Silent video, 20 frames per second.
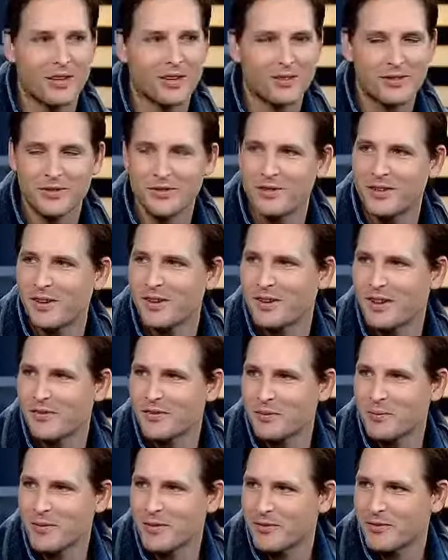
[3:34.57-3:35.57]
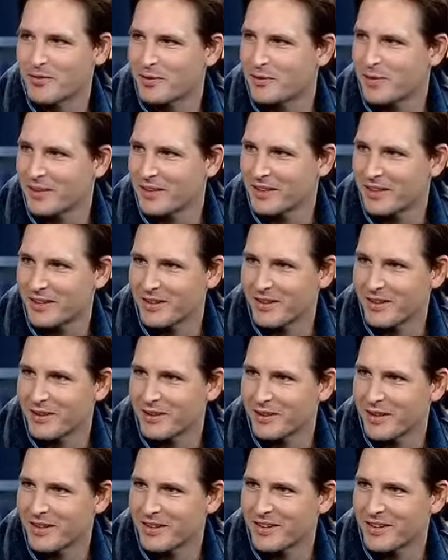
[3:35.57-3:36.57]
guess uh, you have to be from LA to know.
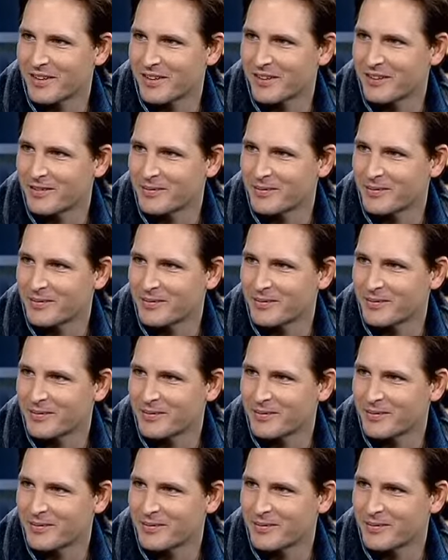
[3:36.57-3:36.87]
I don't know. Uh,